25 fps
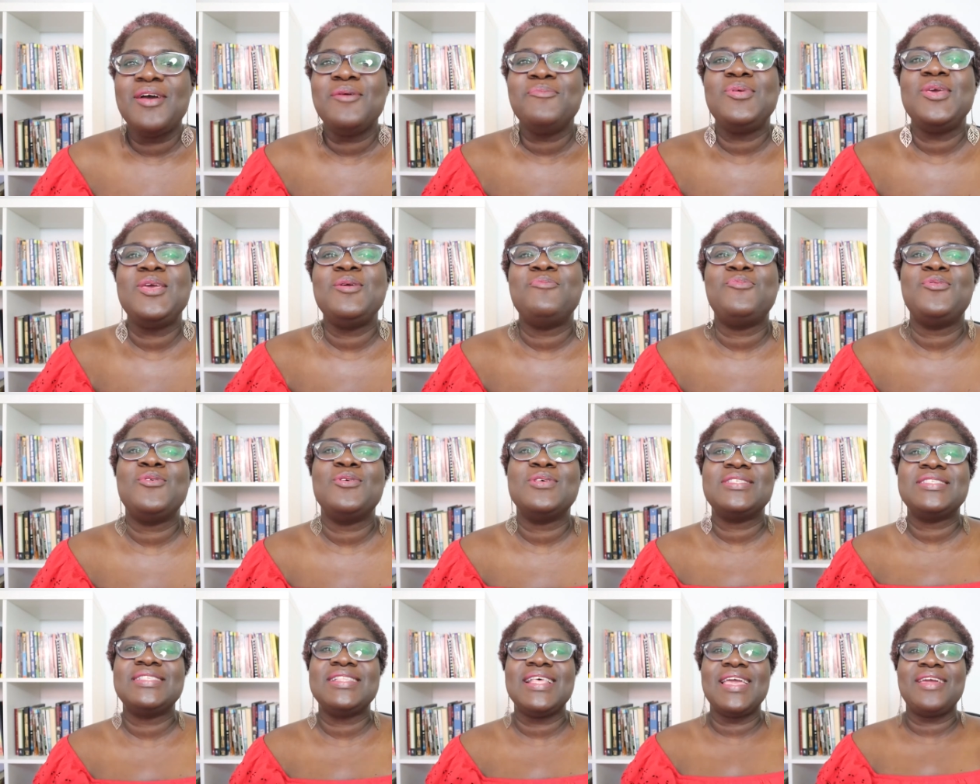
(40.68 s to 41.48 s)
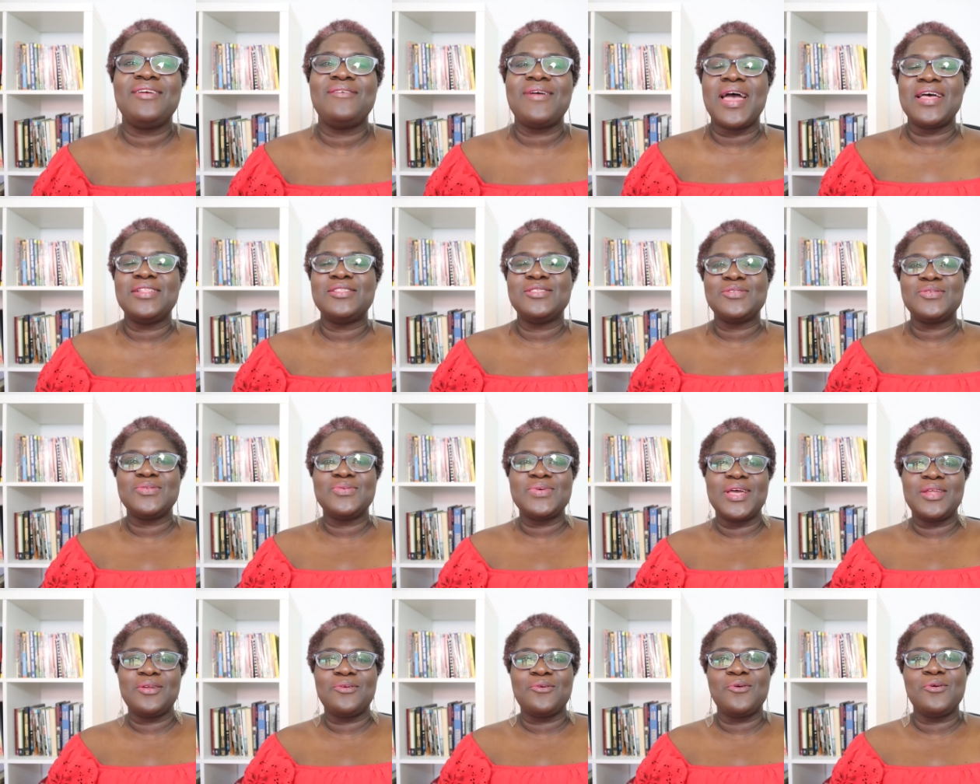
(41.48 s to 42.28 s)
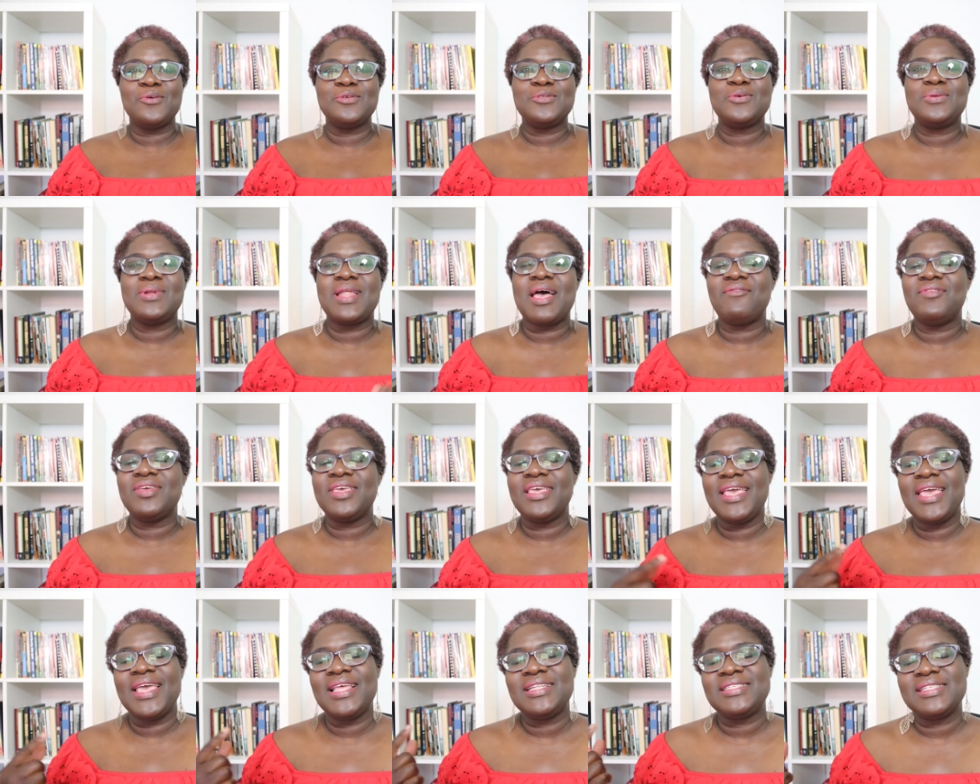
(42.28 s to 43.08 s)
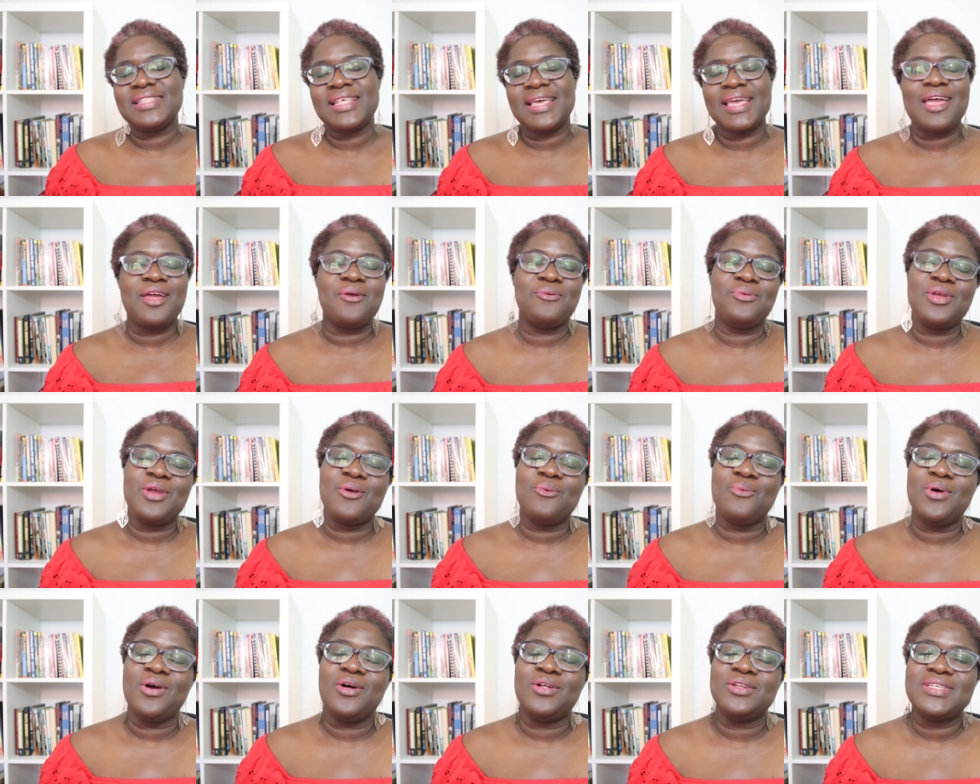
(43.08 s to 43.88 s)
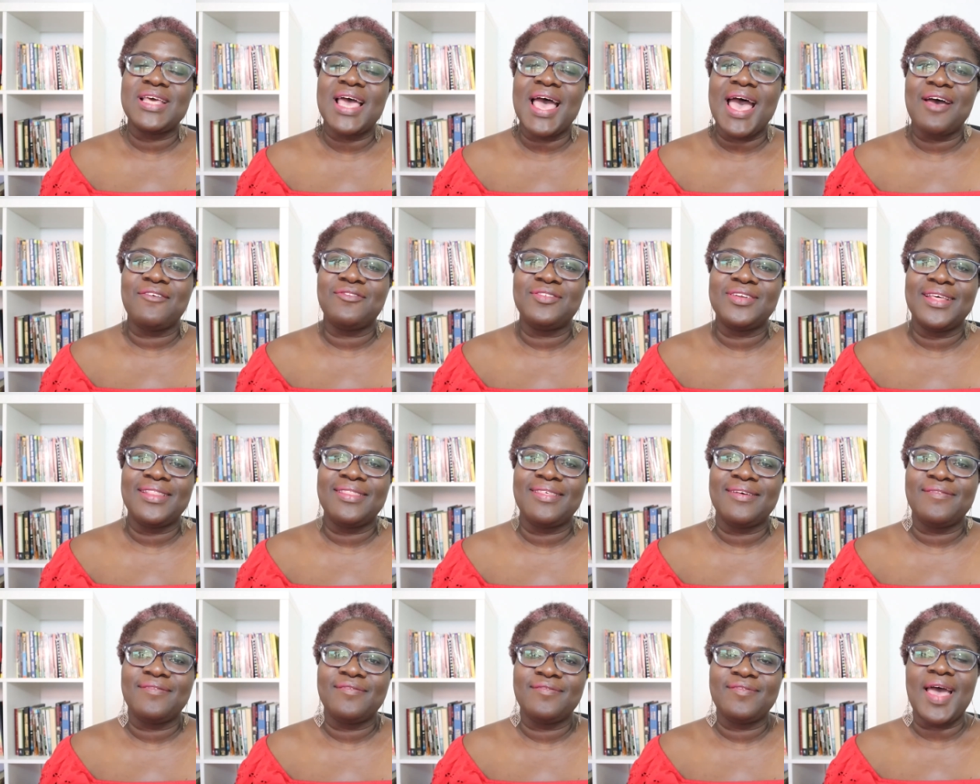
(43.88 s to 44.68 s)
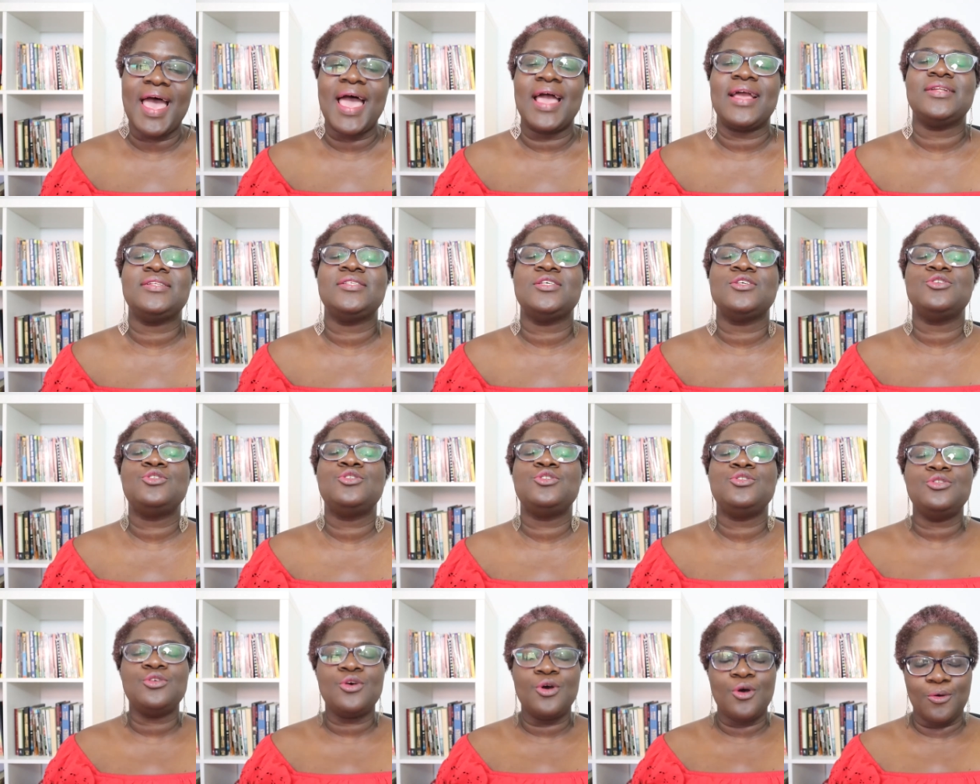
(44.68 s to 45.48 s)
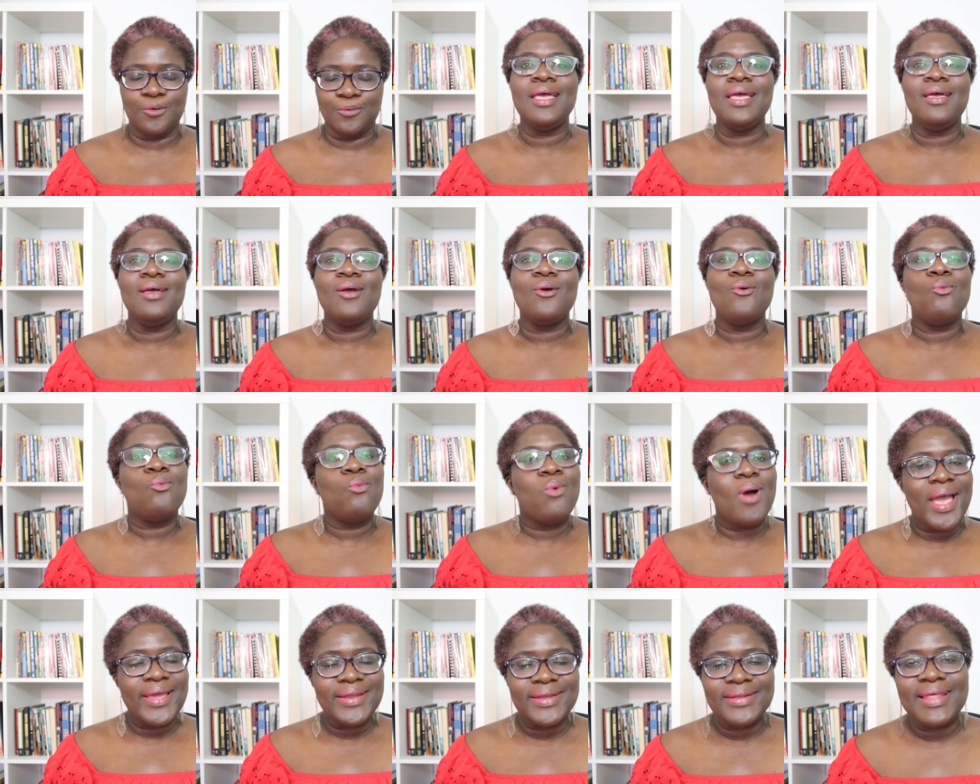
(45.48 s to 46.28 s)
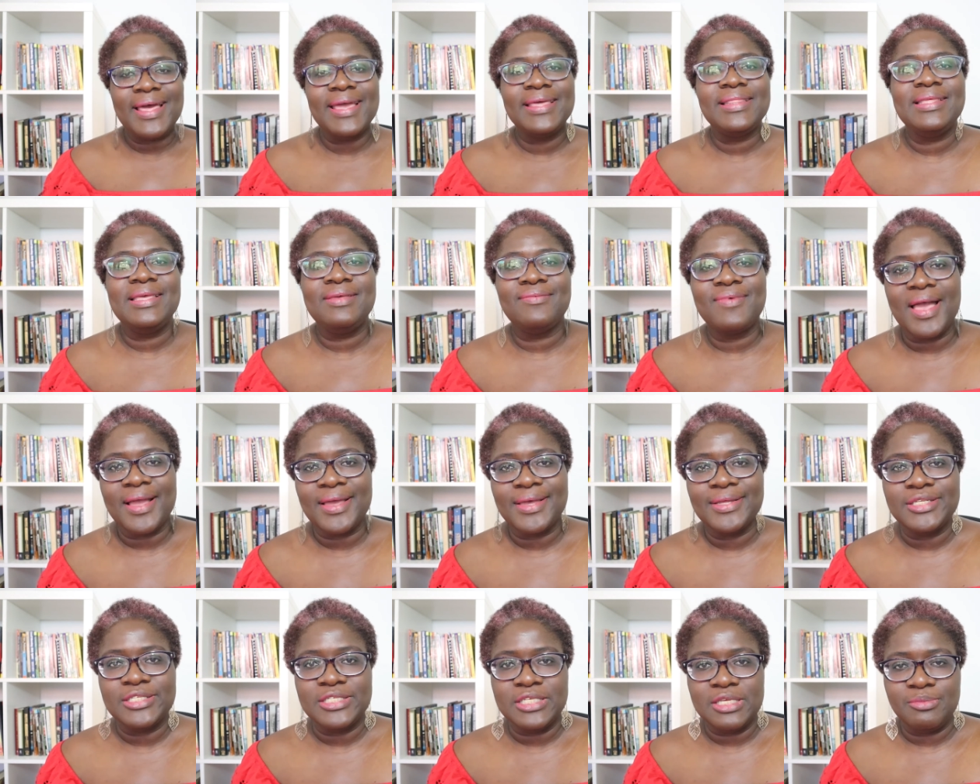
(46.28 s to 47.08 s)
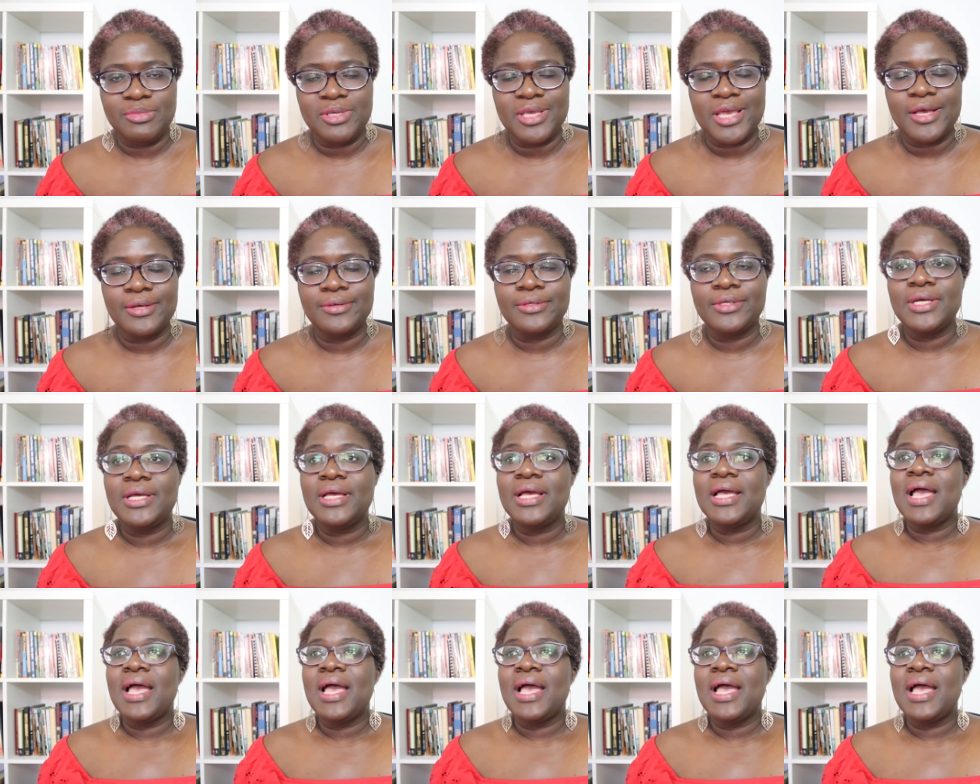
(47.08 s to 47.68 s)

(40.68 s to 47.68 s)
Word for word: people slay grad school and also navigate the career world after the fact. So why did I leave academia?